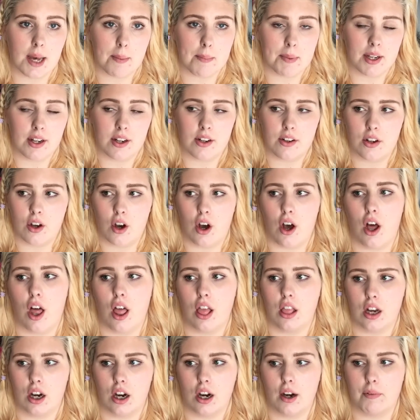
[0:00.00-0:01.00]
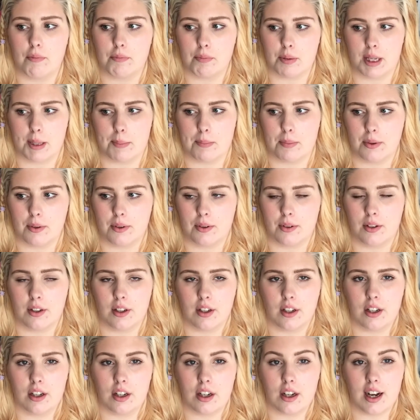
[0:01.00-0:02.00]
I mean, and not a lot of people
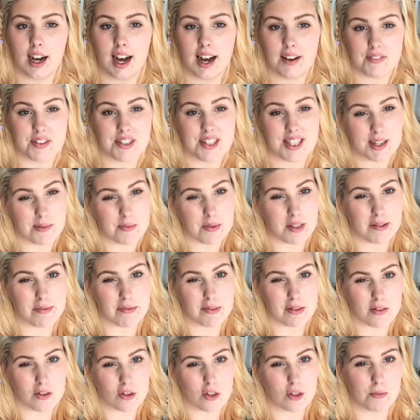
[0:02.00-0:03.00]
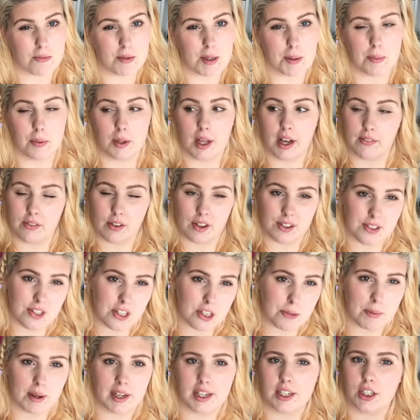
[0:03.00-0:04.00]
have the same symptoms. Some people have
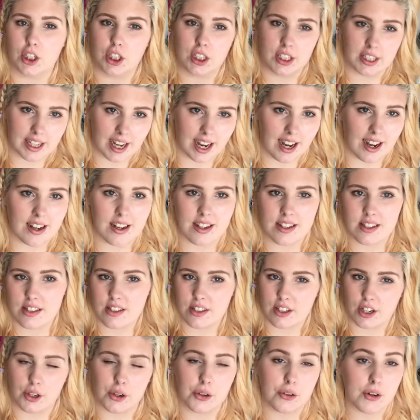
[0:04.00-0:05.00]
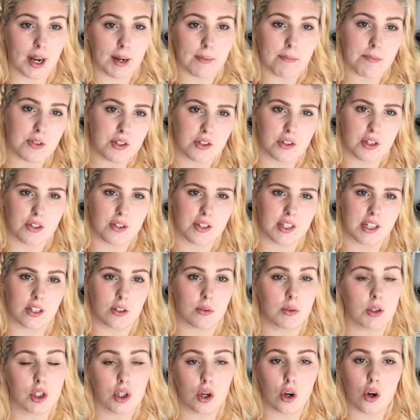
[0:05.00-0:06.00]
constipation, gas, you know, cramps, all those
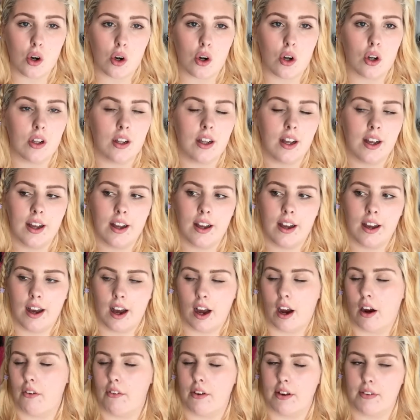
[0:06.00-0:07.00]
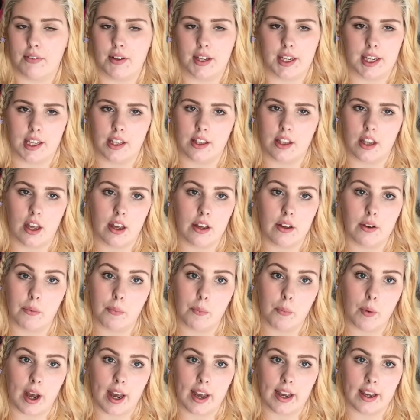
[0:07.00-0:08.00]
things, which are all horrific in their
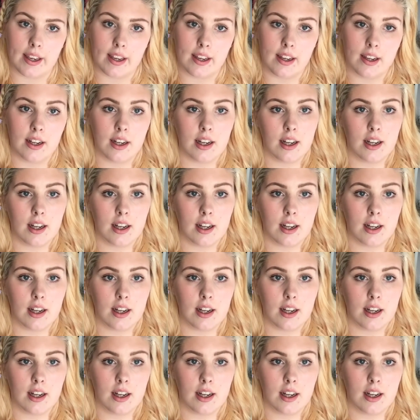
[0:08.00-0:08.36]
own way.